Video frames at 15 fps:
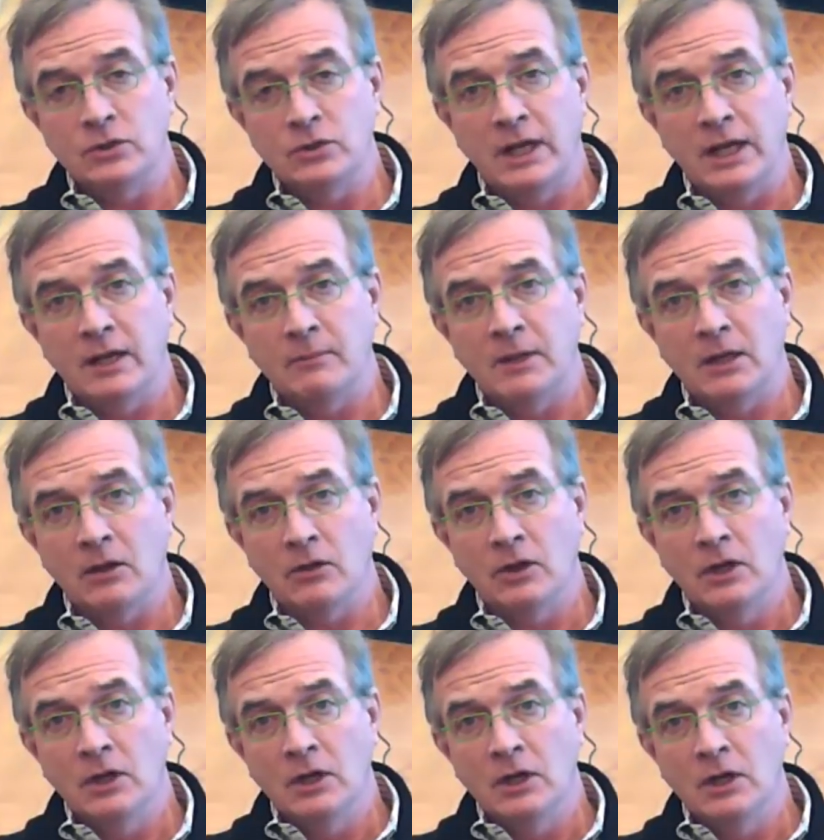research in
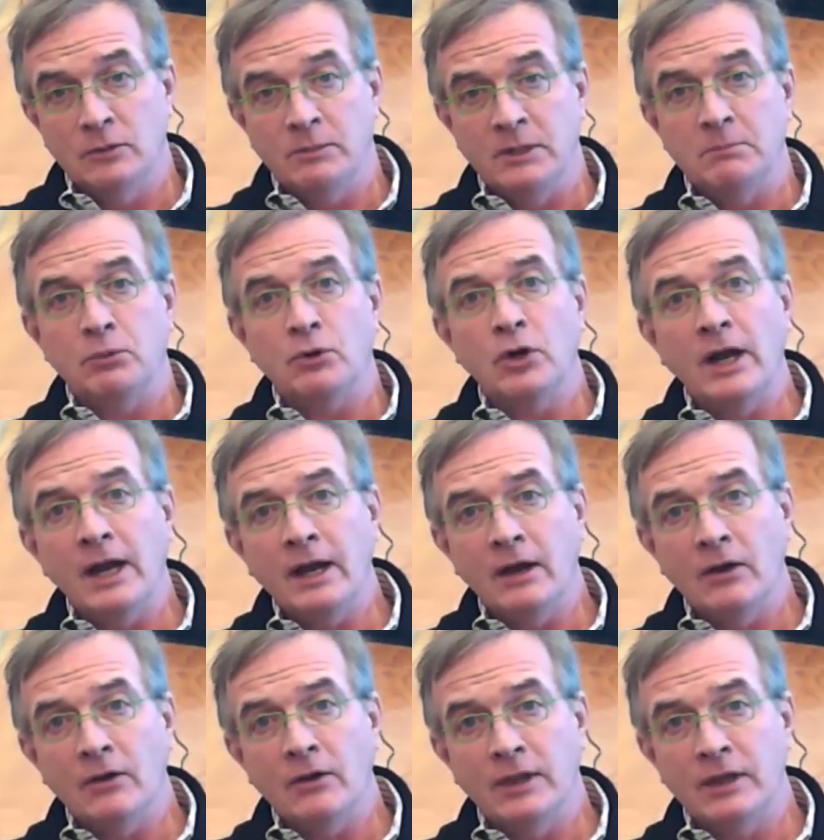AML should be
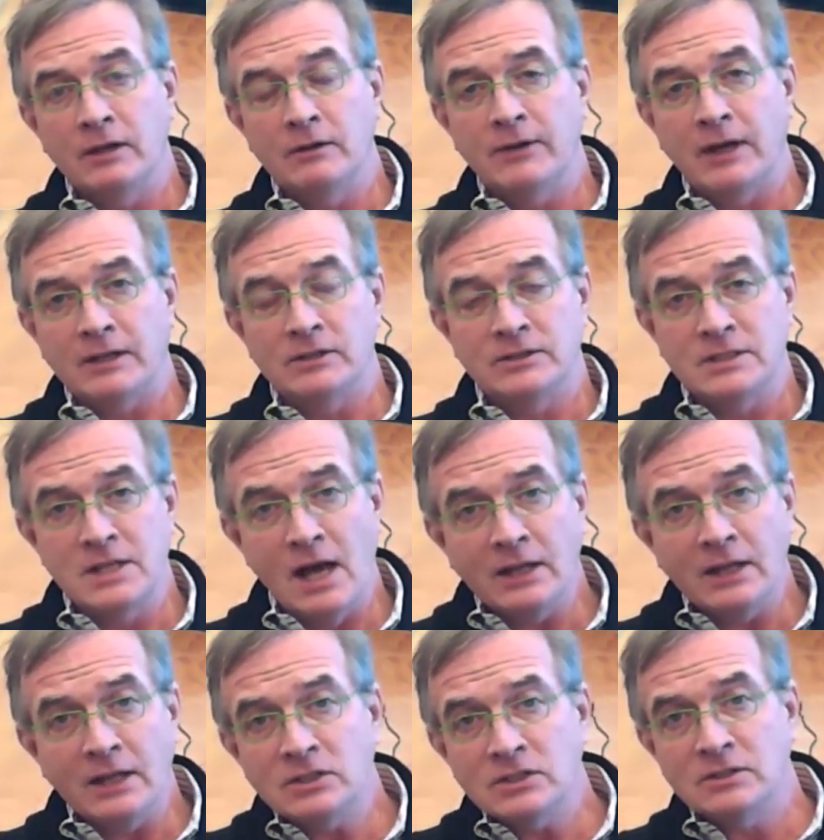proud that in fact it's
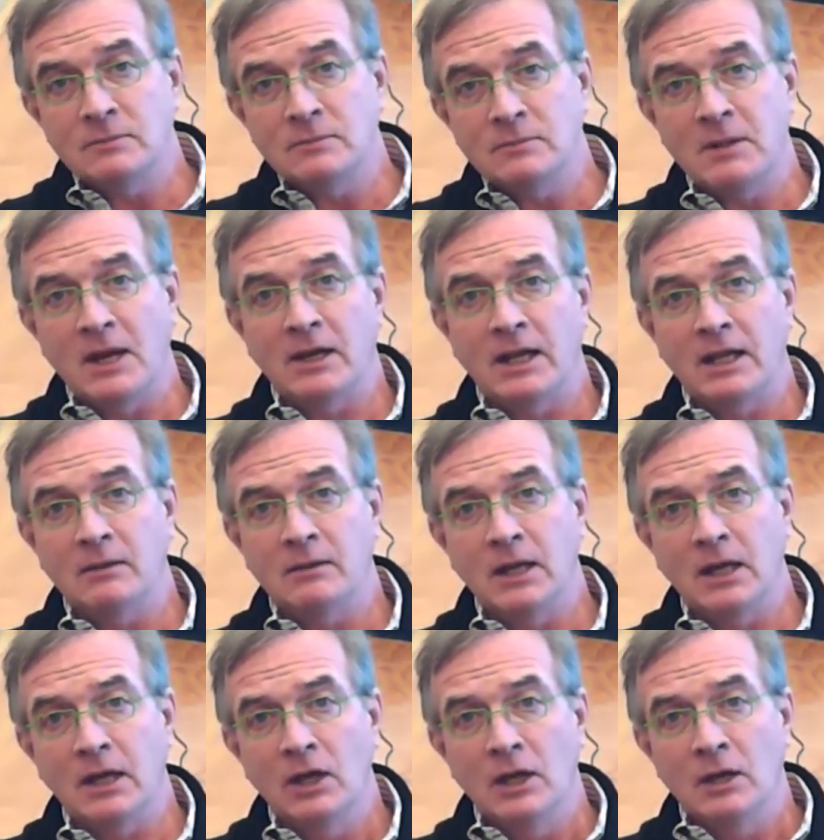not just about
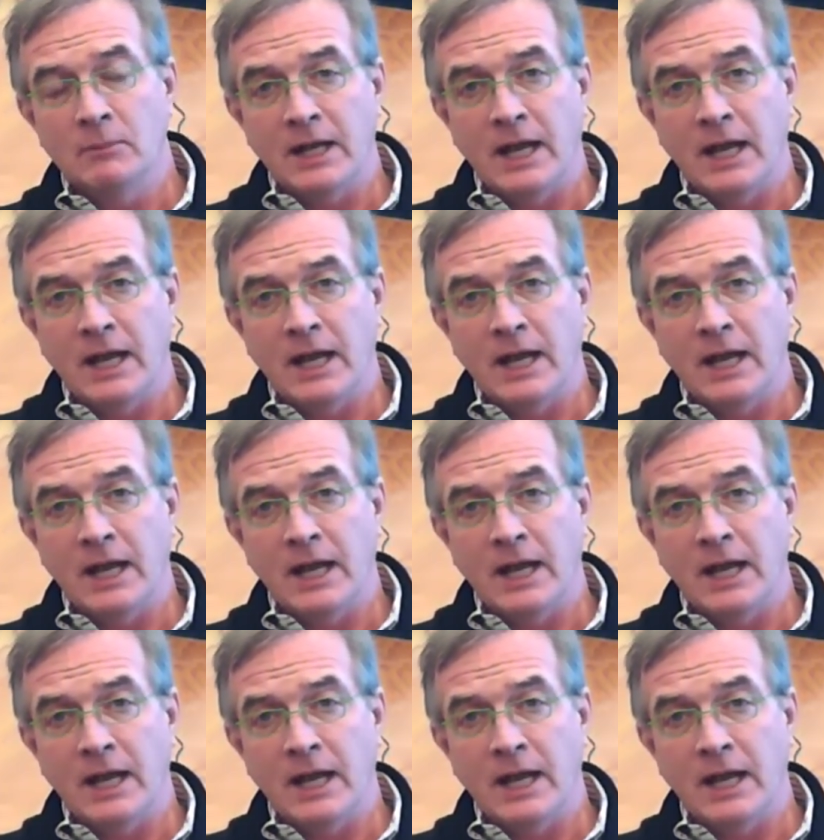AML,